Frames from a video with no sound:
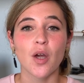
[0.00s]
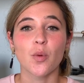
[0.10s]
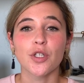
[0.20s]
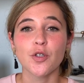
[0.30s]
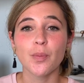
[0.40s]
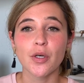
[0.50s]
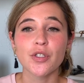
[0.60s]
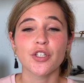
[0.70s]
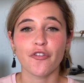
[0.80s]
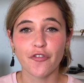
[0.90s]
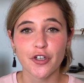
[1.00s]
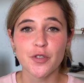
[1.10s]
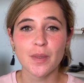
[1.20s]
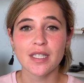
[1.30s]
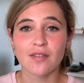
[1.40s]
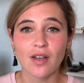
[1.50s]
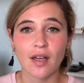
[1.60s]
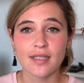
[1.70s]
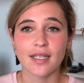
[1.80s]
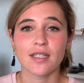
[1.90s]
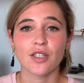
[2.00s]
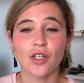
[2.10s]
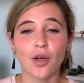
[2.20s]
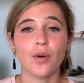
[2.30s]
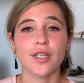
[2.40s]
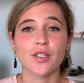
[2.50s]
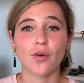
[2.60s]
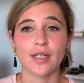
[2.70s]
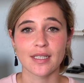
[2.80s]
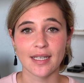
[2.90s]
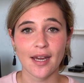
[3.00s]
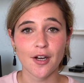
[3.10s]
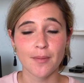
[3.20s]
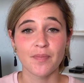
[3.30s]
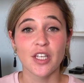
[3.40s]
When you post your first piece of content, no one is going to care.